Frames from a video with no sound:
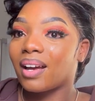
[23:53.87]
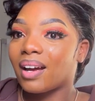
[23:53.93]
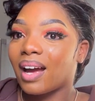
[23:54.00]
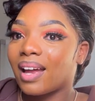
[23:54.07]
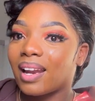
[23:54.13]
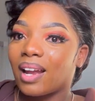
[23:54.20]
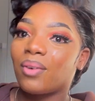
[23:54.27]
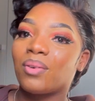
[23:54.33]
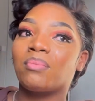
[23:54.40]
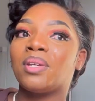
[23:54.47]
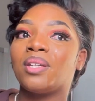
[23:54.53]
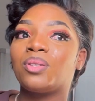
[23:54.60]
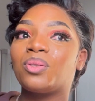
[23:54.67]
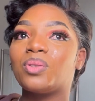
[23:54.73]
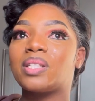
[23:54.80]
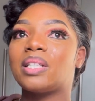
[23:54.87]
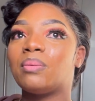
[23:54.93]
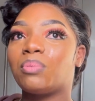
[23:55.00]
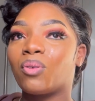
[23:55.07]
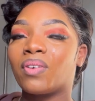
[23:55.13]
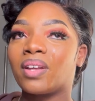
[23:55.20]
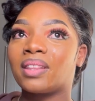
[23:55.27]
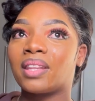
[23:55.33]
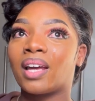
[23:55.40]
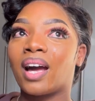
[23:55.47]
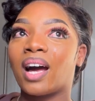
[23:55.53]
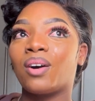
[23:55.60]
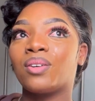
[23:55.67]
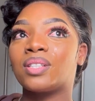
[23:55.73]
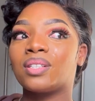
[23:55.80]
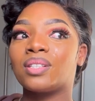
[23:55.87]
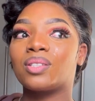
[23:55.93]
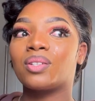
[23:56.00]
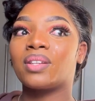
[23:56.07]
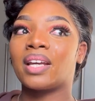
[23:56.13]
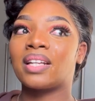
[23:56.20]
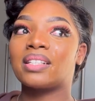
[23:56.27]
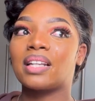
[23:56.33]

allowing me to sleep over at their houses so that